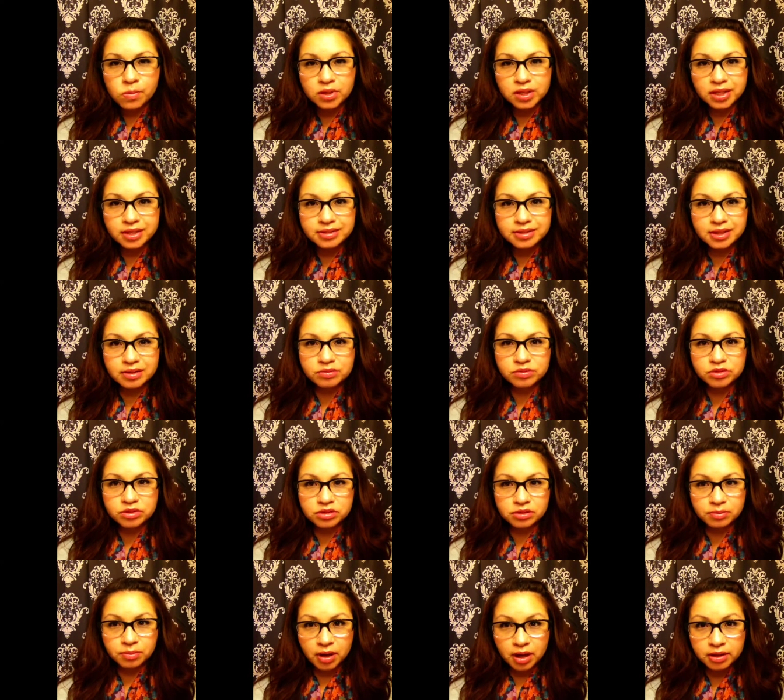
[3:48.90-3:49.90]
get down to
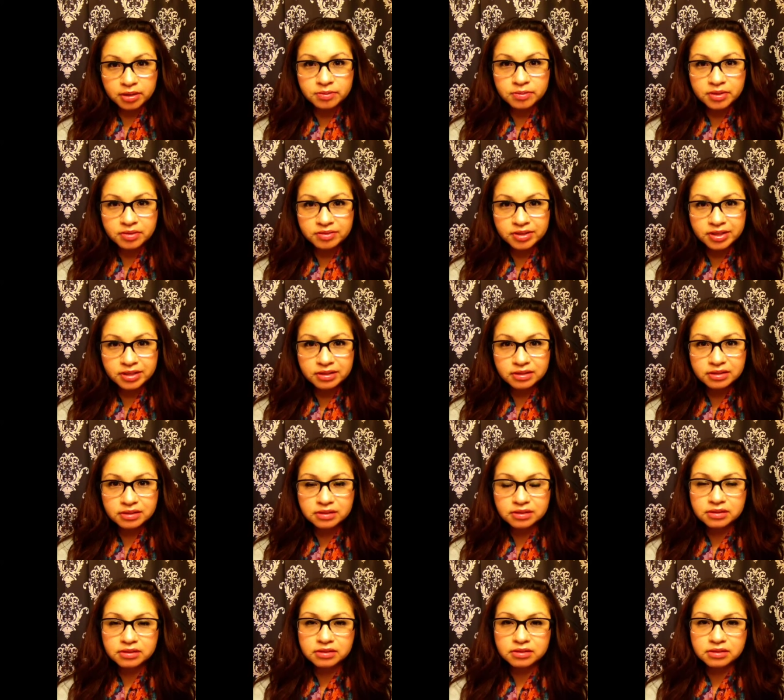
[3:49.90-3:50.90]
the bottom of it
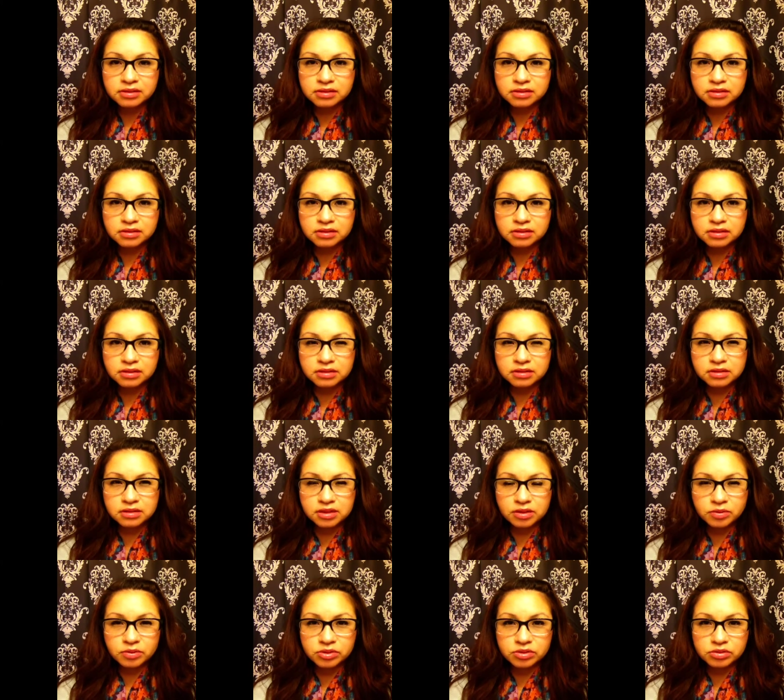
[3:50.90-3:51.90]
and
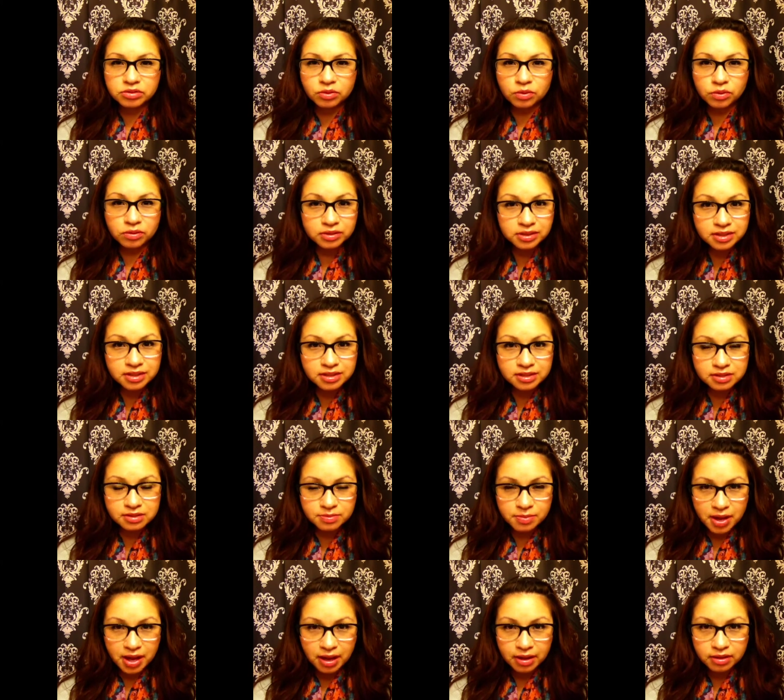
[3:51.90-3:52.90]
see what's holding us
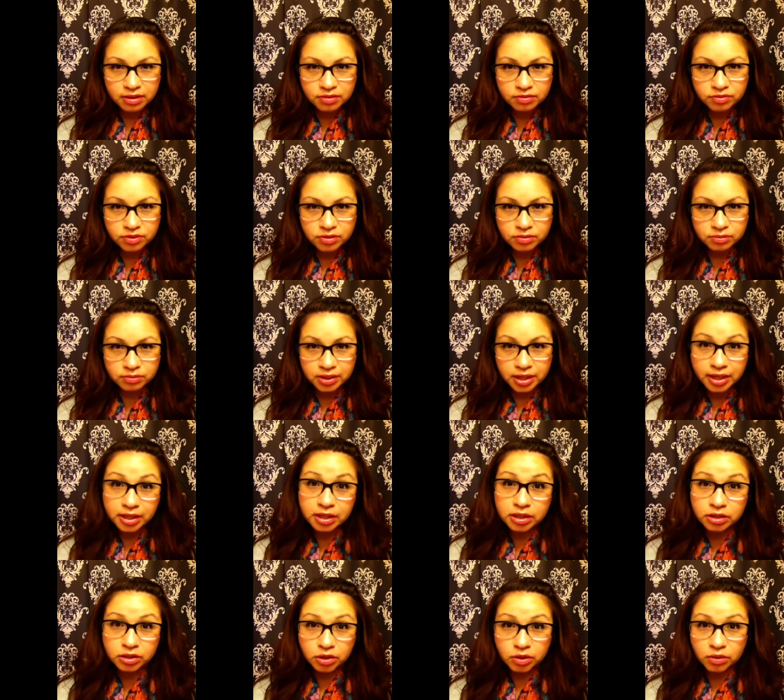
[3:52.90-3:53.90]
back from
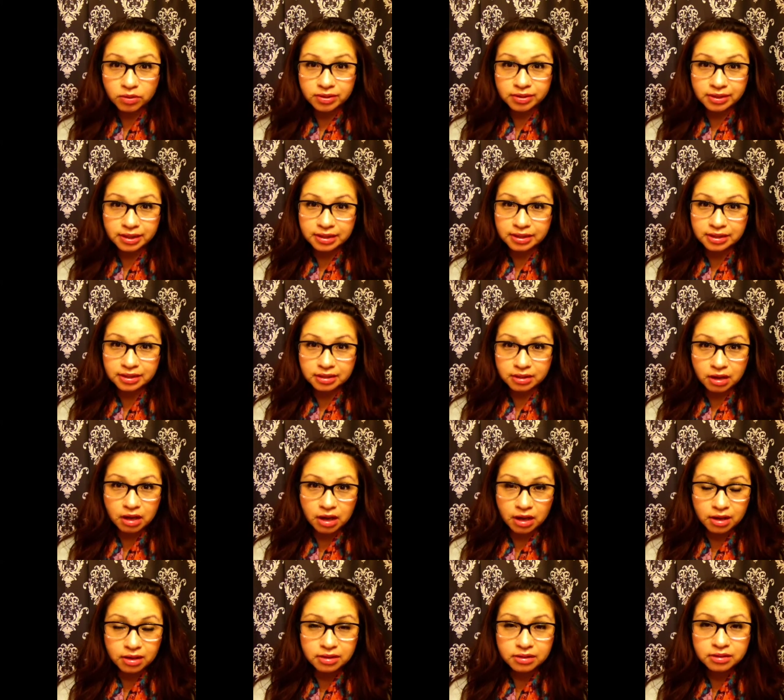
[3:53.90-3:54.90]
letting go and letting
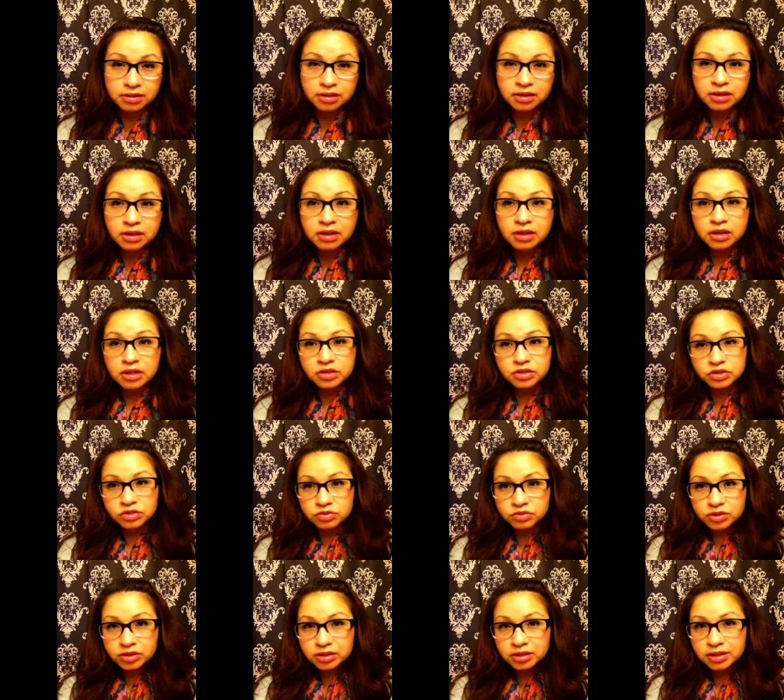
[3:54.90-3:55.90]
God and
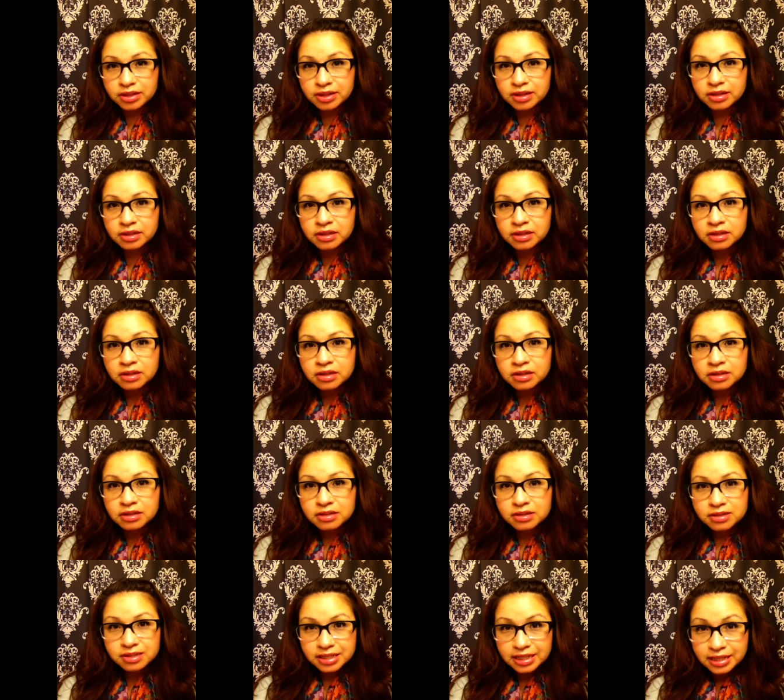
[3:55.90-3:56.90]
just really
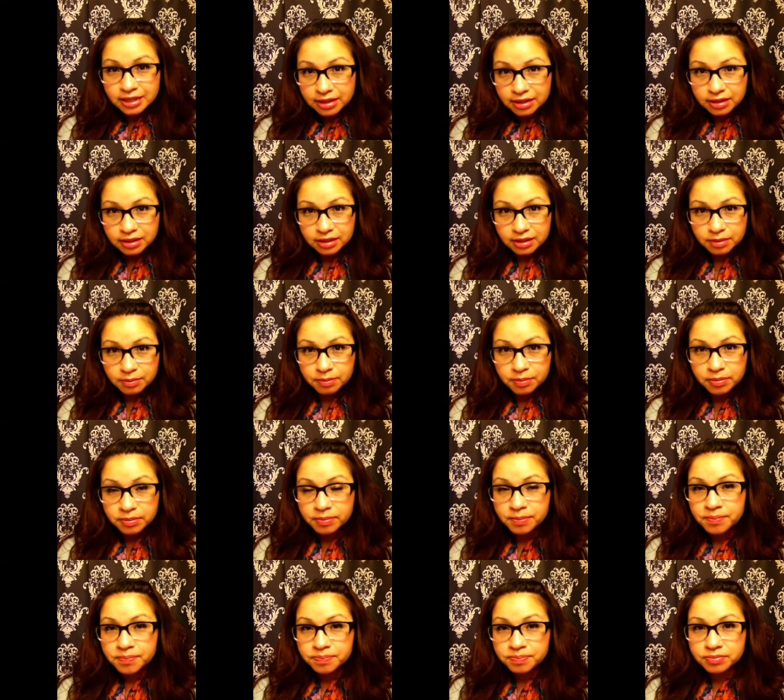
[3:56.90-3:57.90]
seeking Him.
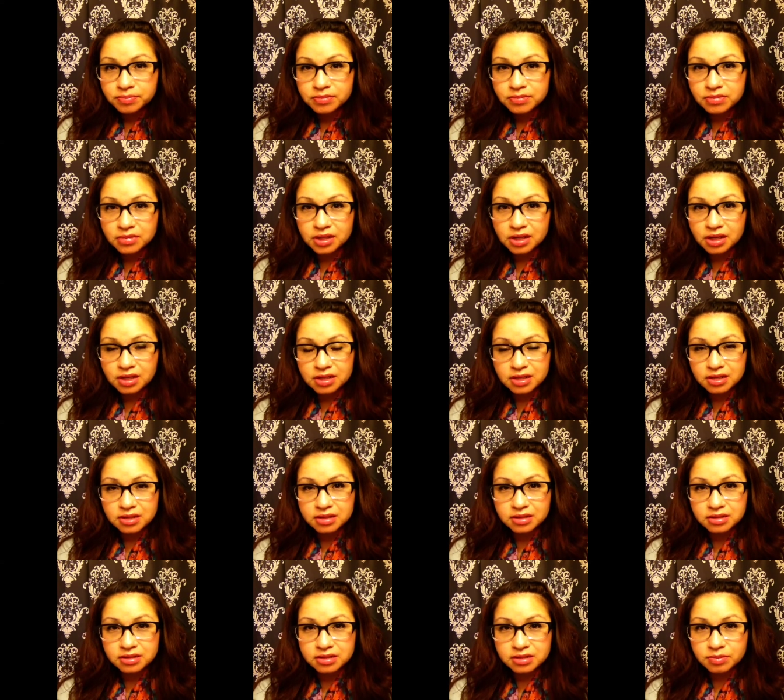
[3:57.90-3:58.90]

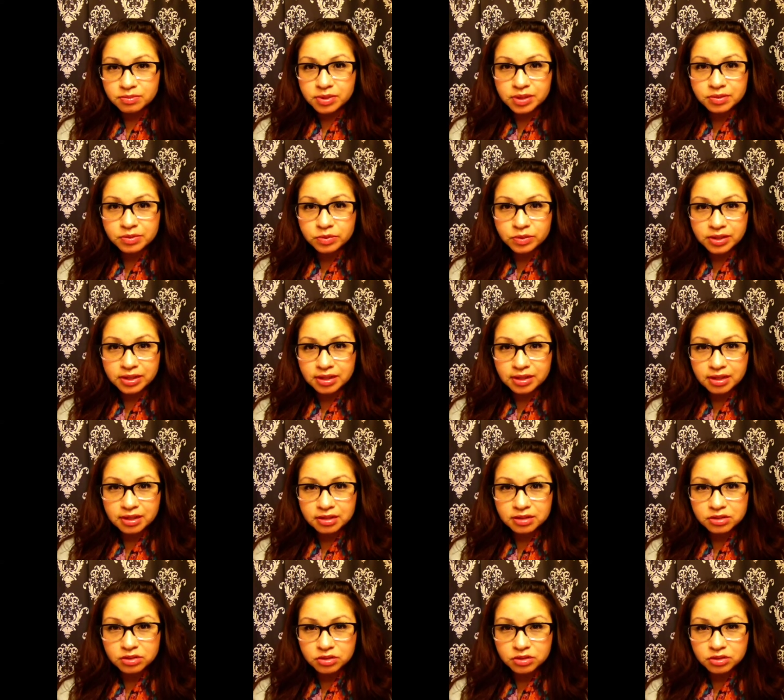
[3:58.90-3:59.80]
And sometimes we can get